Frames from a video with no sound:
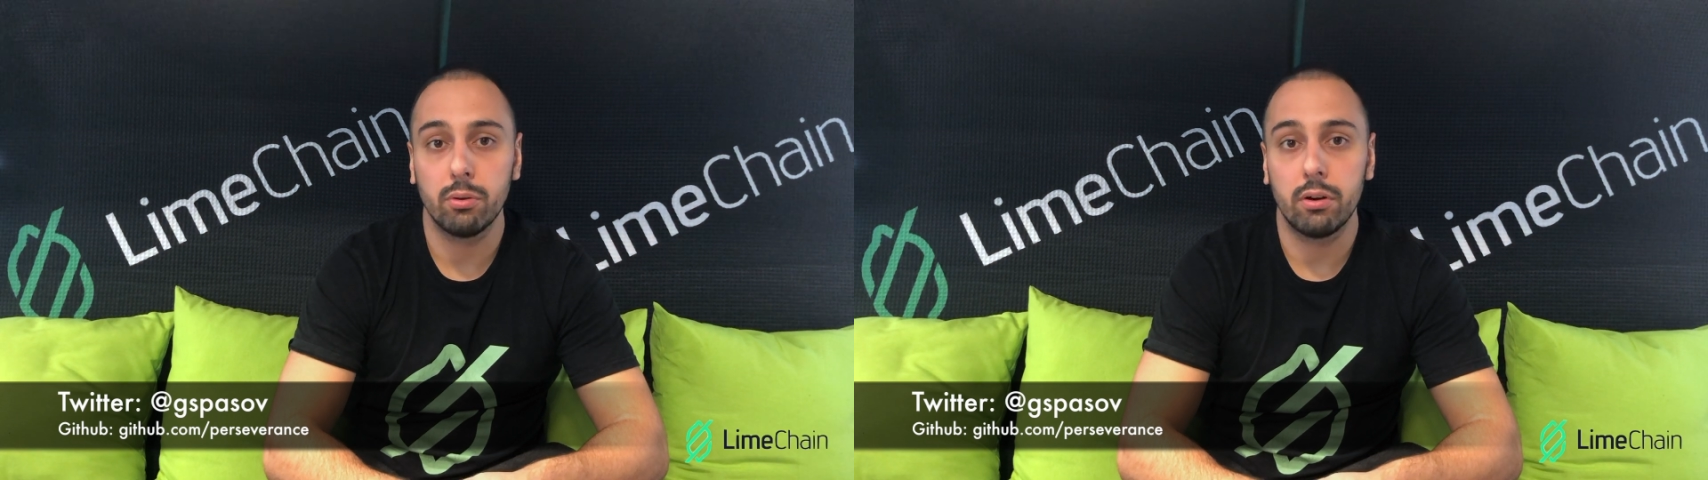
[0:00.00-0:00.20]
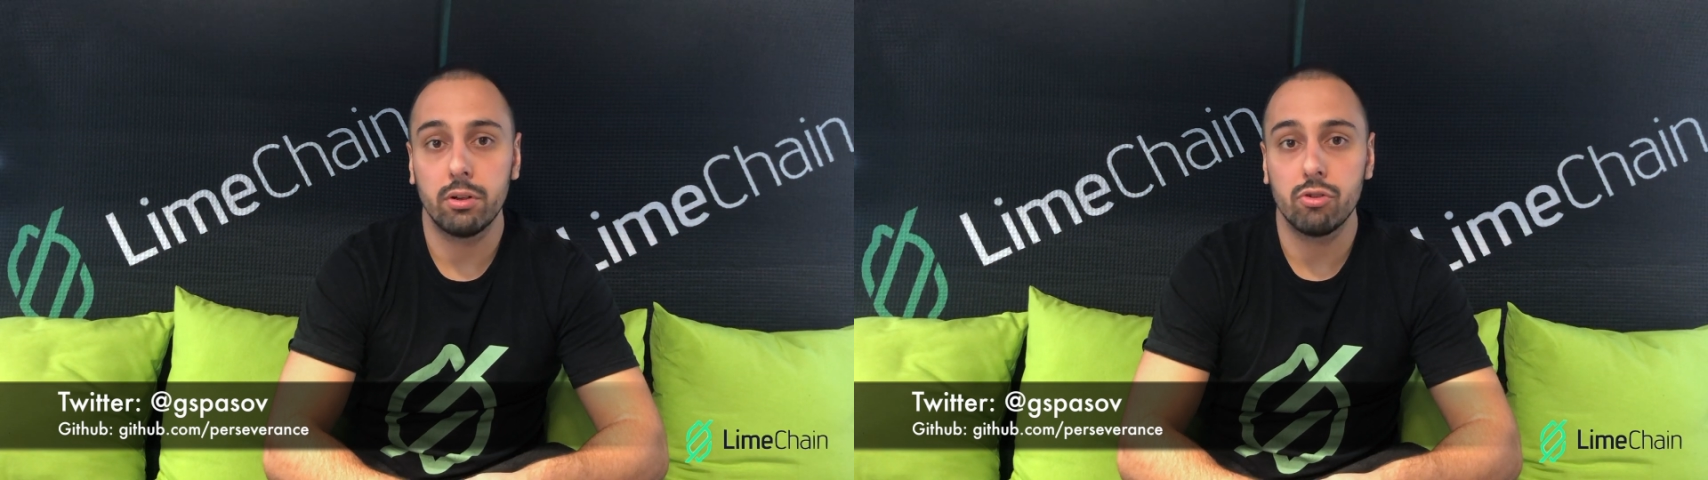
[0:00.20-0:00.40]

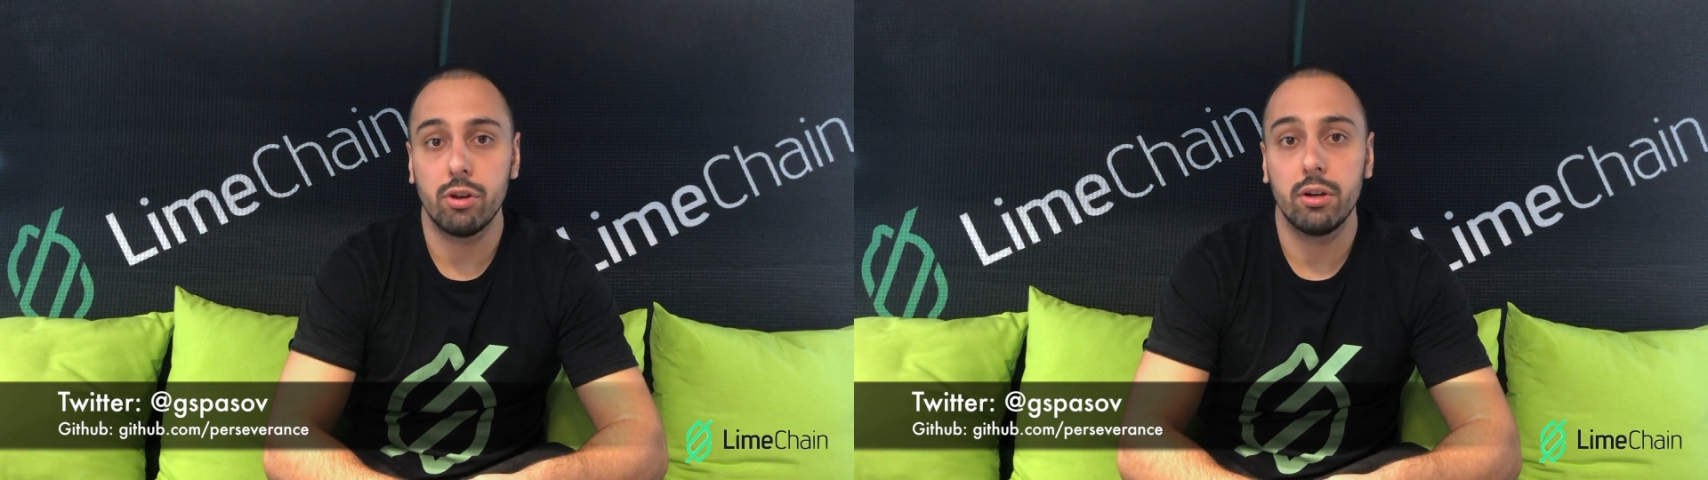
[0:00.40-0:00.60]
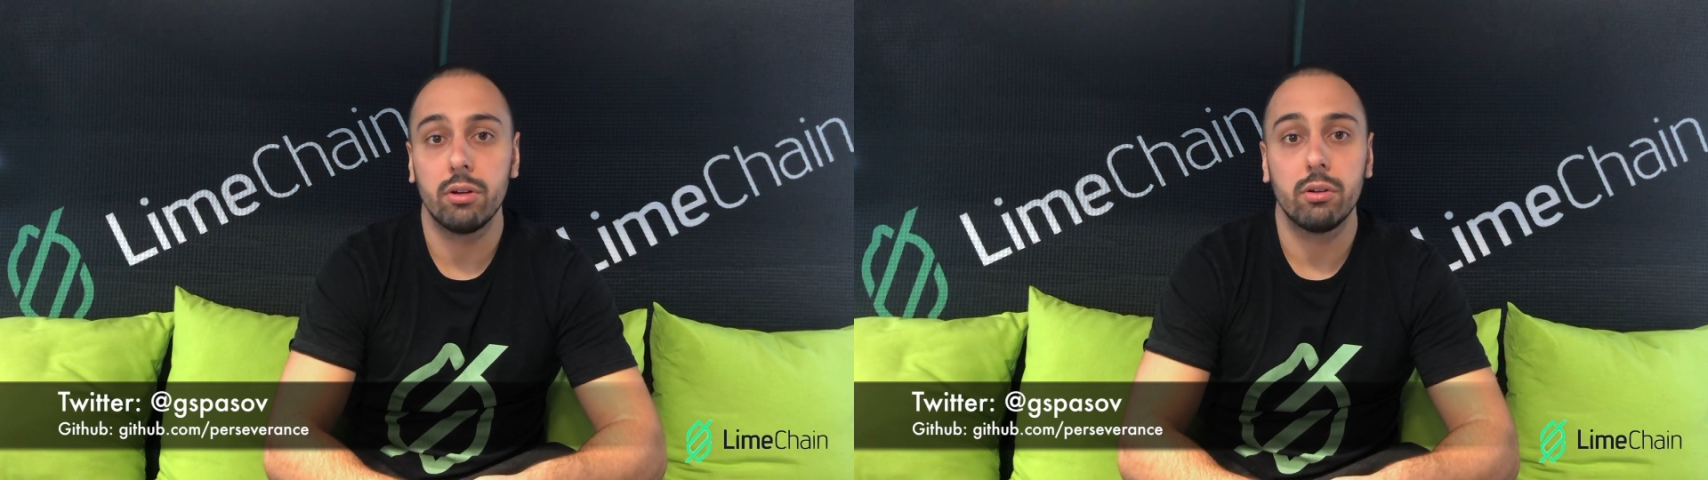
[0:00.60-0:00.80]
to our
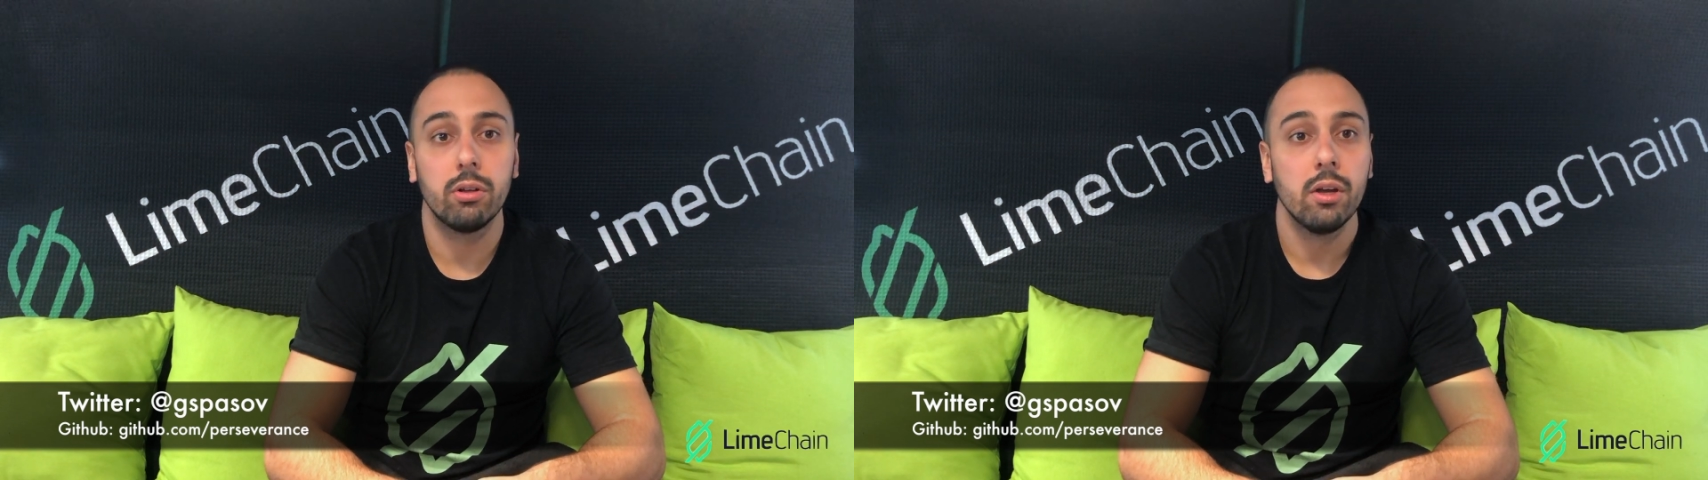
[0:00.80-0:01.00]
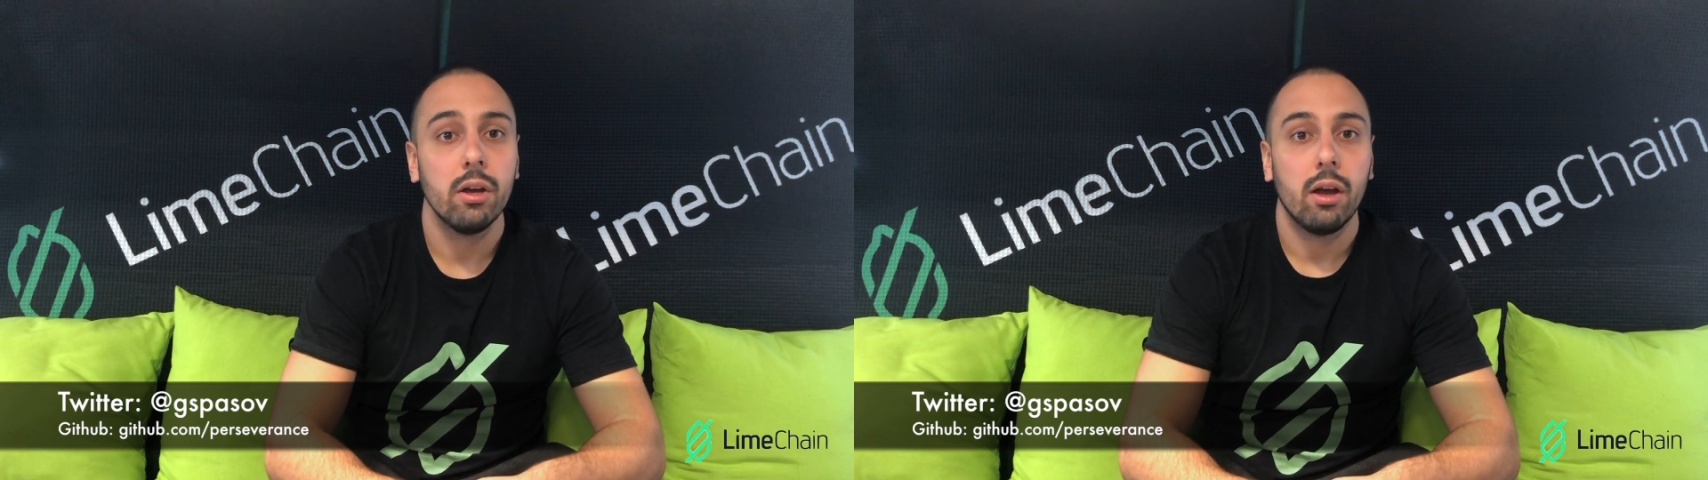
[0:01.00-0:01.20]

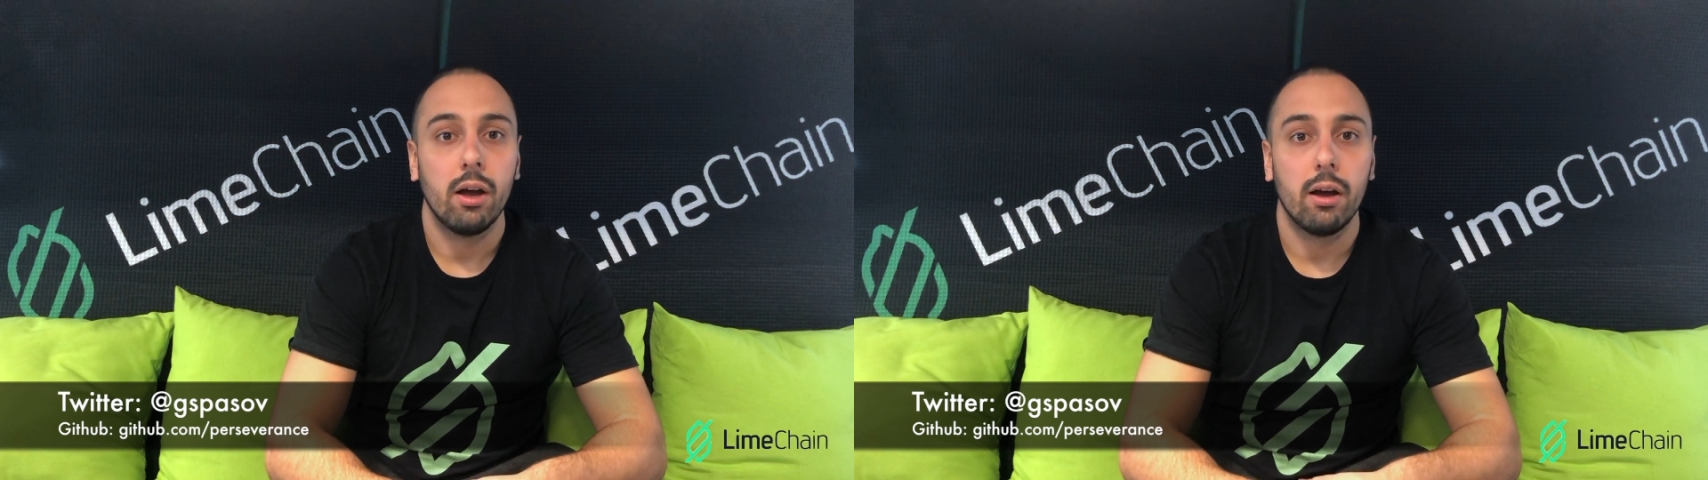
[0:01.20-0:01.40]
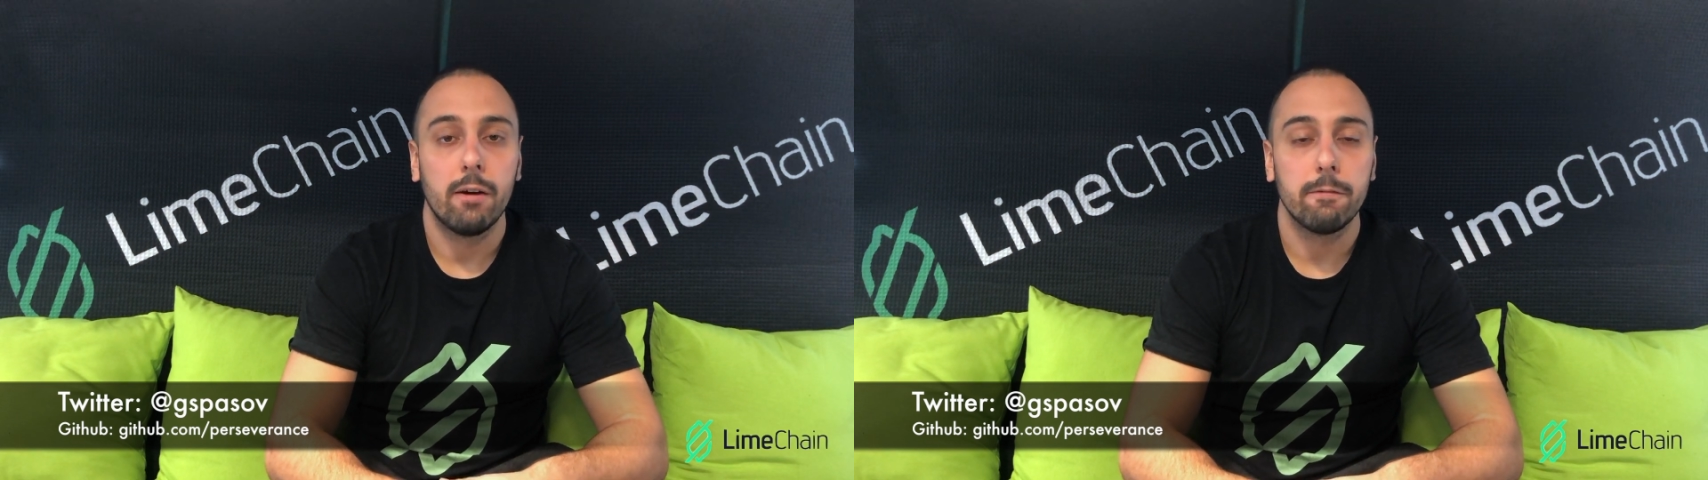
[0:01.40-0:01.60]
channel,
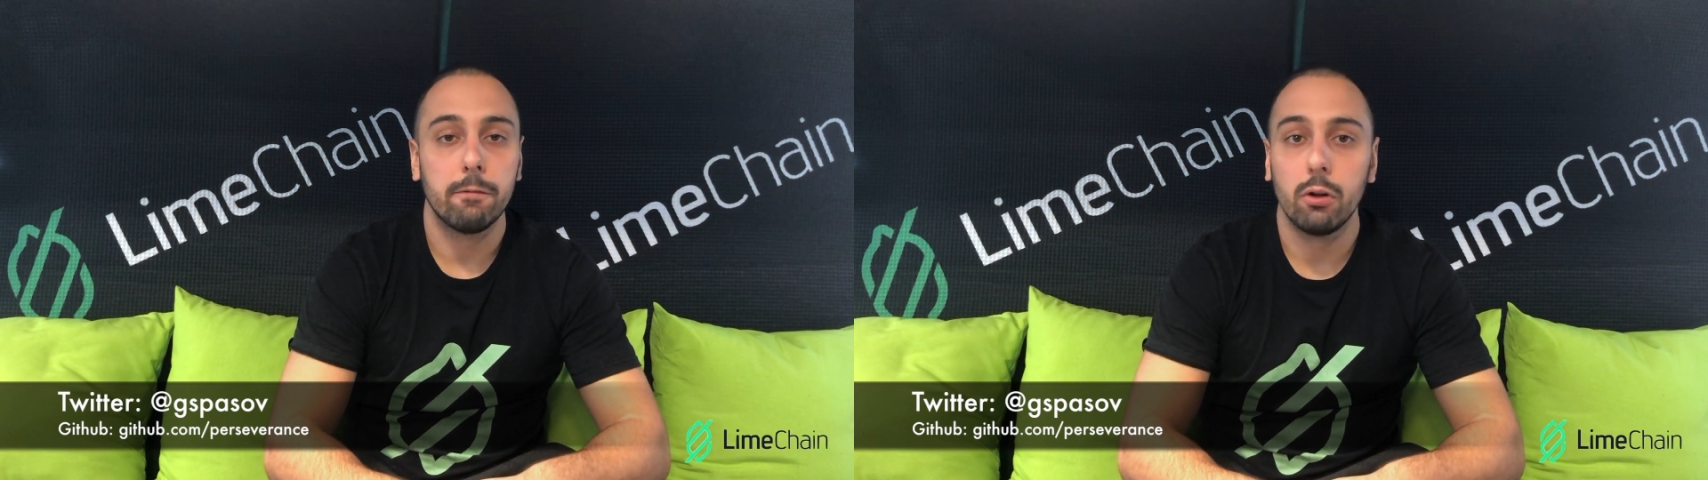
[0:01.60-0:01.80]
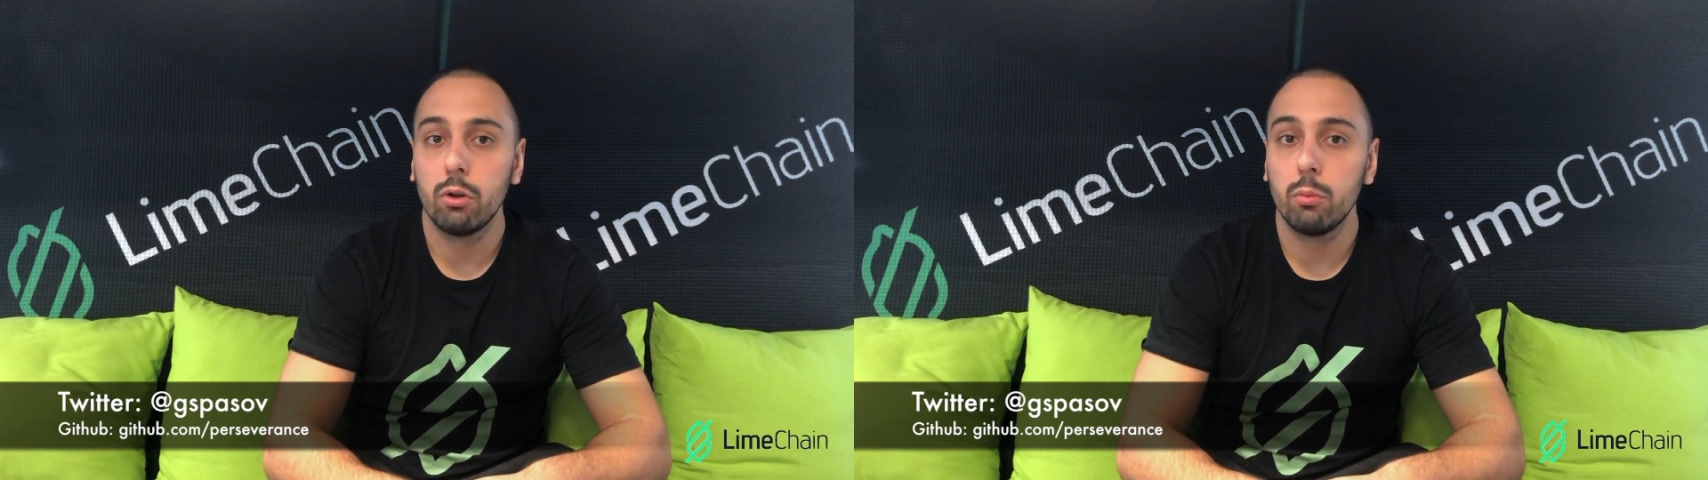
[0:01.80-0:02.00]

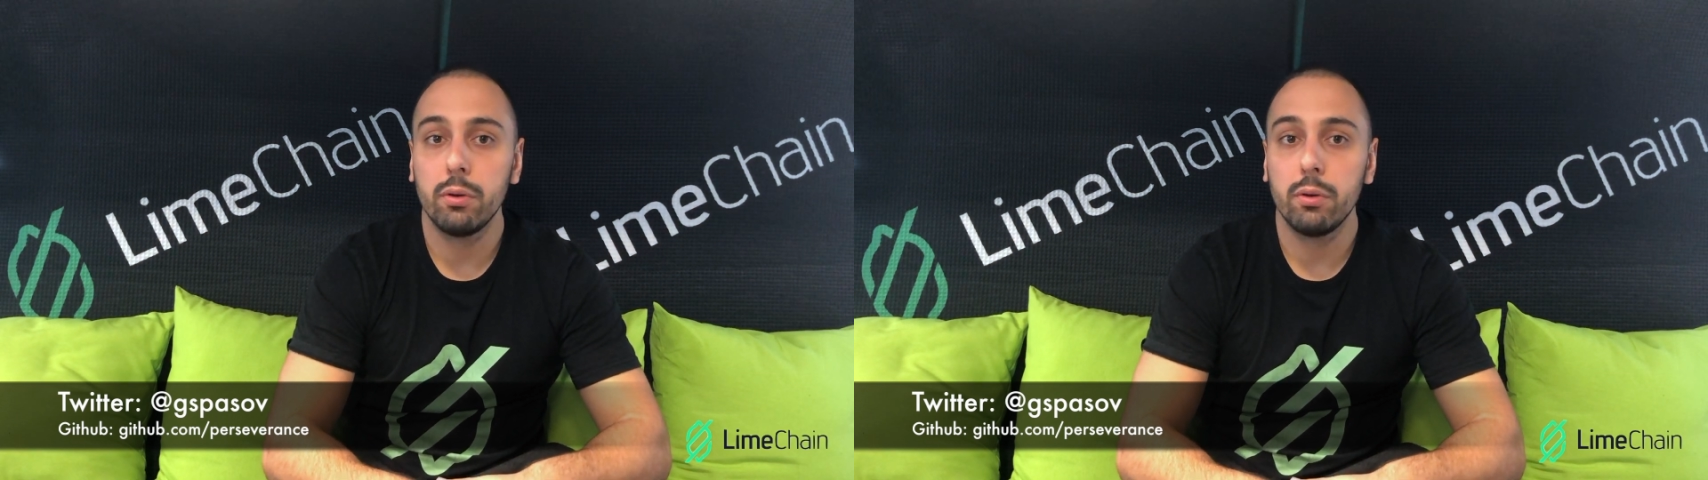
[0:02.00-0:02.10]
follow